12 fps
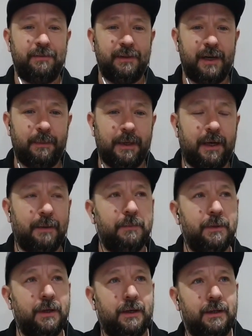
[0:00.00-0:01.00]
I mean,
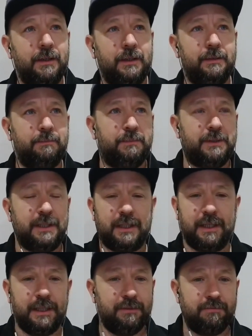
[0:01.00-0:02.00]
I'm not a
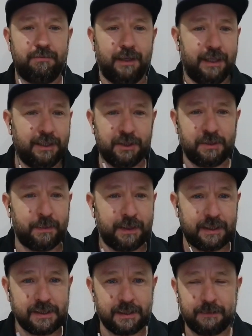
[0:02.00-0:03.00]
particularly religious
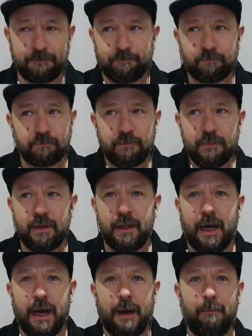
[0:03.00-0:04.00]
person,
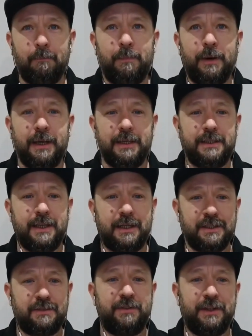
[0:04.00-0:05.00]
but it
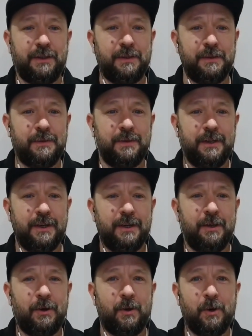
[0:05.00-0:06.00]
does feel
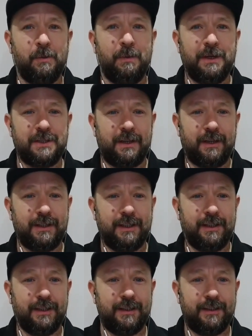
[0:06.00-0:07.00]
almost like
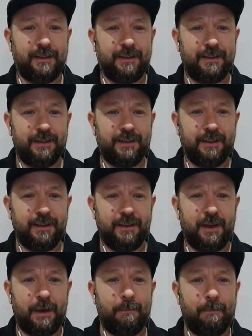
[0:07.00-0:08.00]
a
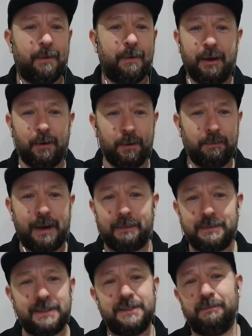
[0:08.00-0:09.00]
mild
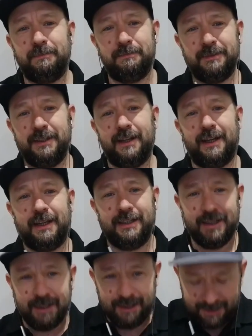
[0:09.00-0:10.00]
baptism. You like
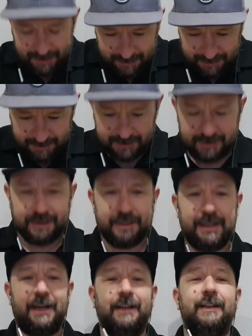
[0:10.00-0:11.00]

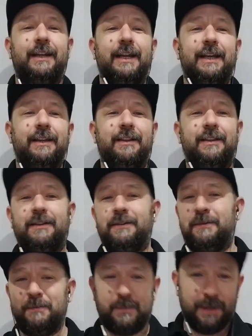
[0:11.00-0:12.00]
get underneath,
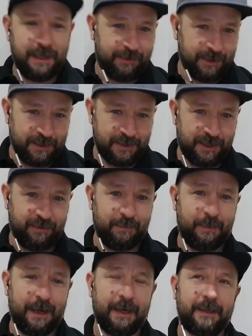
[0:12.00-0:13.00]
wave goes over the
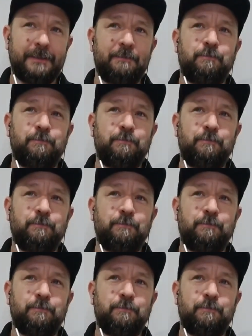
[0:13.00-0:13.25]
back.